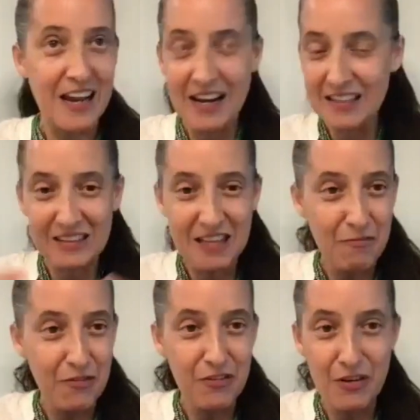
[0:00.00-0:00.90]
at the
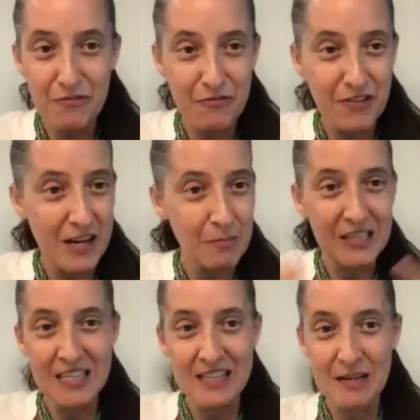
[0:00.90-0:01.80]
level of
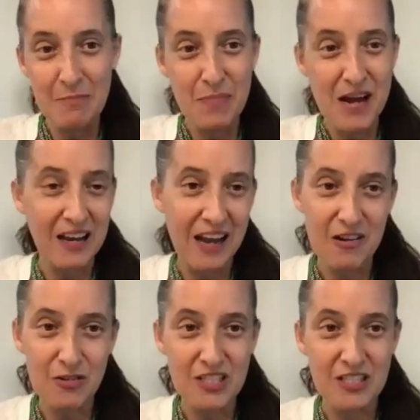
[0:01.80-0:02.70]
family, and then back
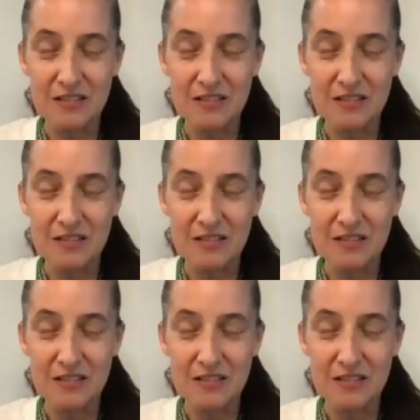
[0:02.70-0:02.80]
out